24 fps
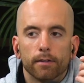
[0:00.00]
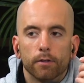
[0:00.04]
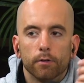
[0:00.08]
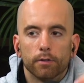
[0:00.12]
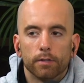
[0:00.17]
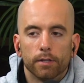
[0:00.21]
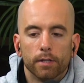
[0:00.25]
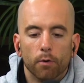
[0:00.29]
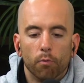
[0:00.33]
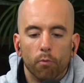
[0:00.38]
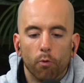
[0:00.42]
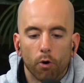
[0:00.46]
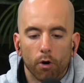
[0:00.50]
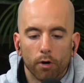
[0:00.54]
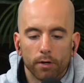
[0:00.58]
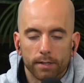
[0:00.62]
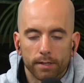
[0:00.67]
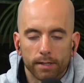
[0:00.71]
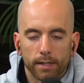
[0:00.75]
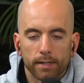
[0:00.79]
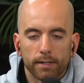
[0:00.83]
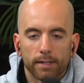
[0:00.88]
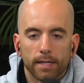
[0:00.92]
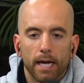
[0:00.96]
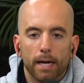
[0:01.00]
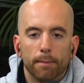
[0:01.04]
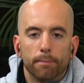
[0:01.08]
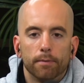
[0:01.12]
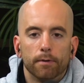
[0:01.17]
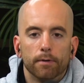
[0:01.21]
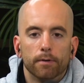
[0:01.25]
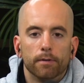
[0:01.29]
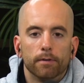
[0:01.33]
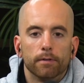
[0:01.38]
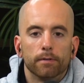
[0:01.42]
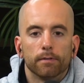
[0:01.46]
using the Warriors
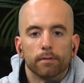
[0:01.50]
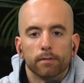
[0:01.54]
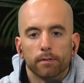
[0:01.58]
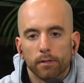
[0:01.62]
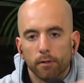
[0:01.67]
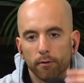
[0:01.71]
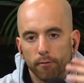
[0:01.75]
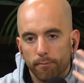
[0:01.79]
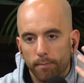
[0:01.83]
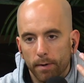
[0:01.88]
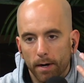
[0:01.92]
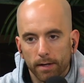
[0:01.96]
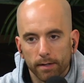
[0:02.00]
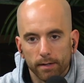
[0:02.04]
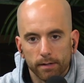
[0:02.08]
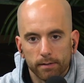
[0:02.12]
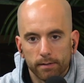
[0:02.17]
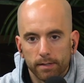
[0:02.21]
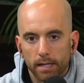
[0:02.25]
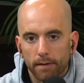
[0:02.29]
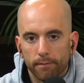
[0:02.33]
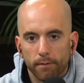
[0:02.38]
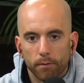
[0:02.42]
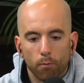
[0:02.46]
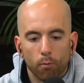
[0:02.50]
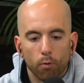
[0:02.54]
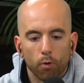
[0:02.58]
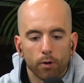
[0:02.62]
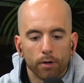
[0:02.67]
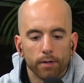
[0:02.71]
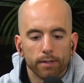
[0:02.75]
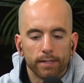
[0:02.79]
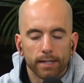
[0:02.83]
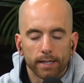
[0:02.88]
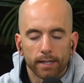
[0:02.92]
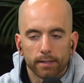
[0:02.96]
example, you've bought 7
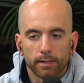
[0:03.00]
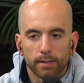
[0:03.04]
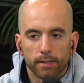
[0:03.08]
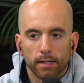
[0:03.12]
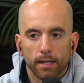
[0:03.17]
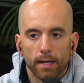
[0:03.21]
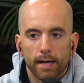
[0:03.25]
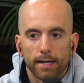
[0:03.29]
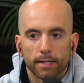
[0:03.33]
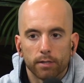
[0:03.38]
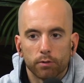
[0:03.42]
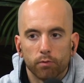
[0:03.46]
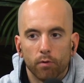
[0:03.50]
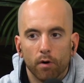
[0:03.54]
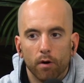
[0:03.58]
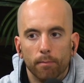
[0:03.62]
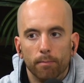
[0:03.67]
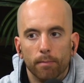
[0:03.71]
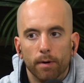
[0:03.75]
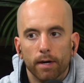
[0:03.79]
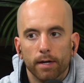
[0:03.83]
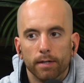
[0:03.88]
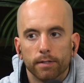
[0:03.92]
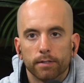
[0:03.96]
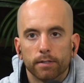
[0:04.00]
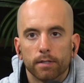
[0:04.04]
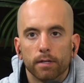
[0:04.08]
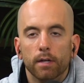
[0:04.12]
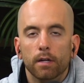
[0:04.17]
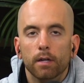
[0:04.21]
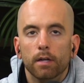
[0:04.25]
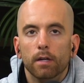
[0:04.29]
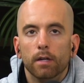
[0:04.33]
Warrior tickets in the last 12 months.